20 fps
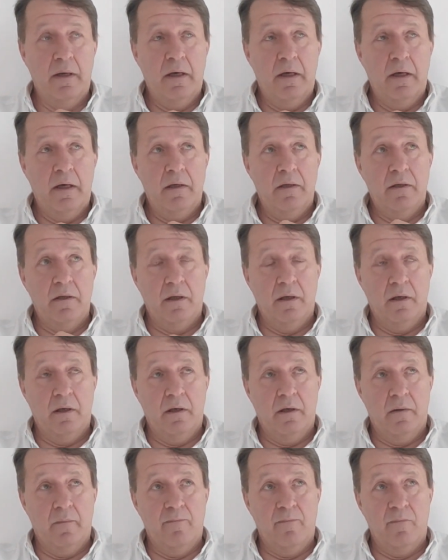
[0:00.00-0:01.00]

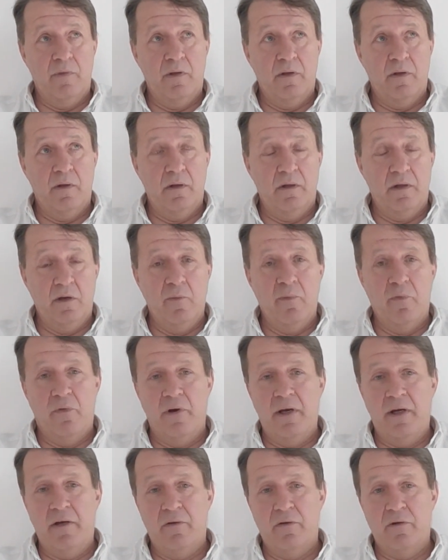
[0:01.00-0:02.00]
the
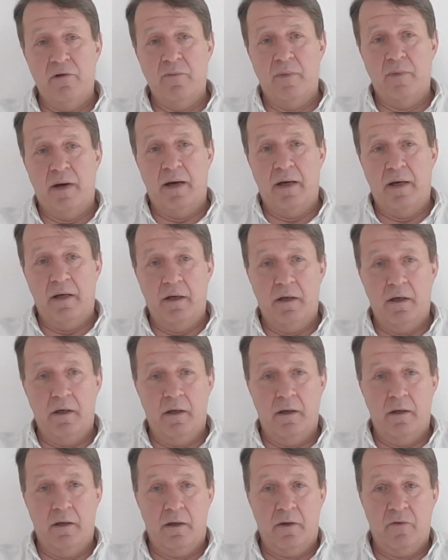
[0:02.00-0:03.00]
operators by
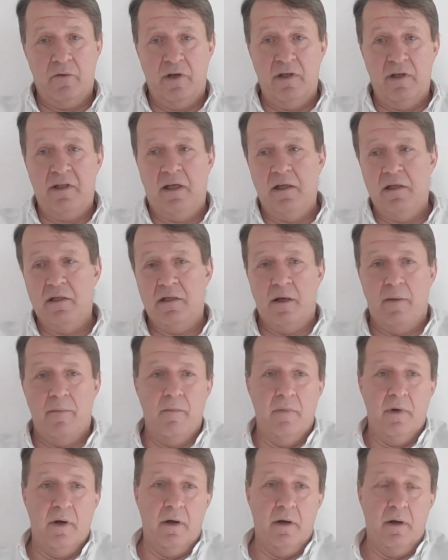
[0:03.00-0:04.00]
creating some
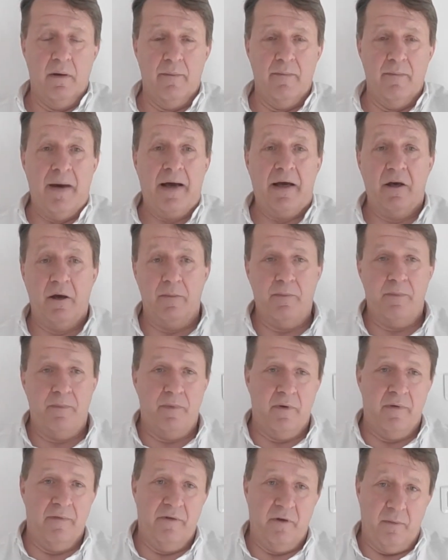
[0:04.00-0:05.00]
backup
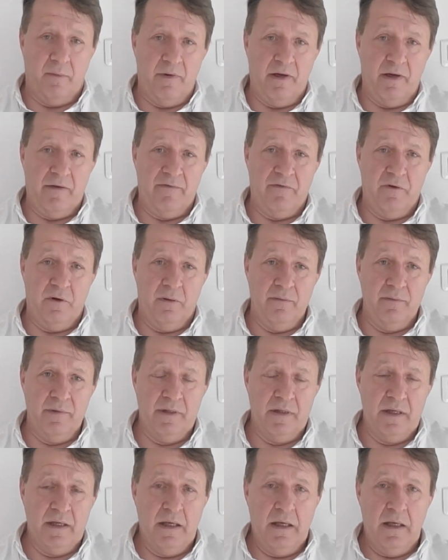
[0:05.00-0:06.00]
of their platforms
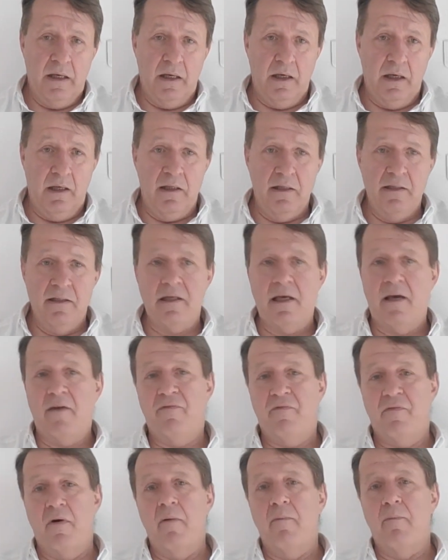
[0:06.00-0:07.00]
in
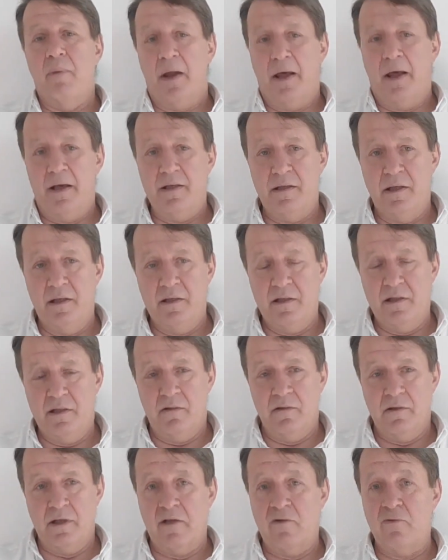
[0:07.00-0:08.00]
safe places.
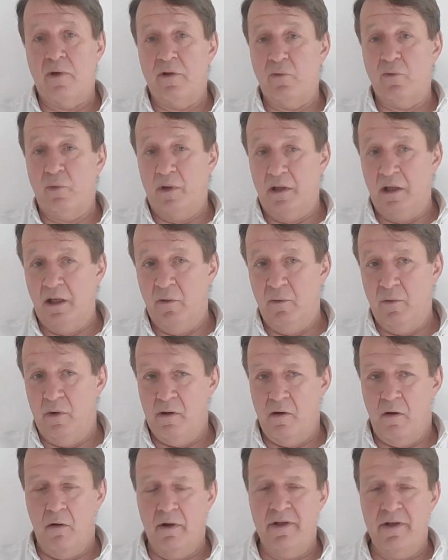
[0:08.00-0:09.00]
So that's what we did
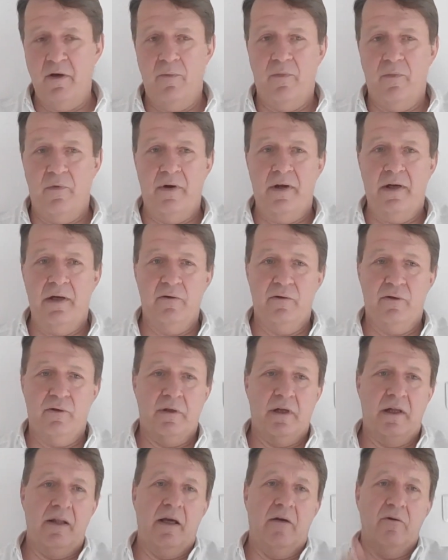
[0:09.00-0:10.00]
with all the operators, so
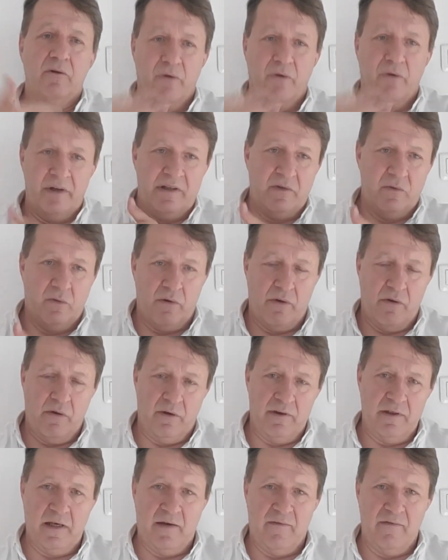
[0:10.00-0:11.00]
that they could restore
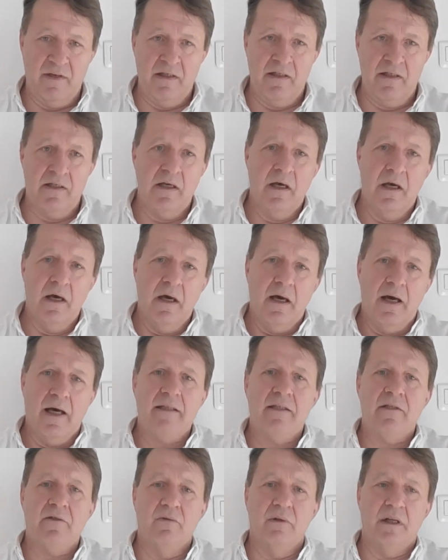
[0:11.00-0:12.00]
their service
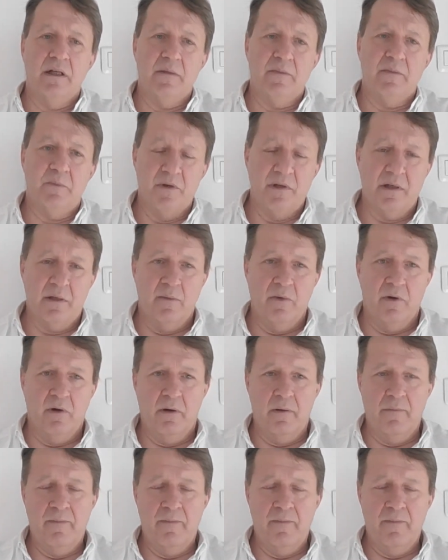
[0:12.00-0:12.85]
as soon as possible.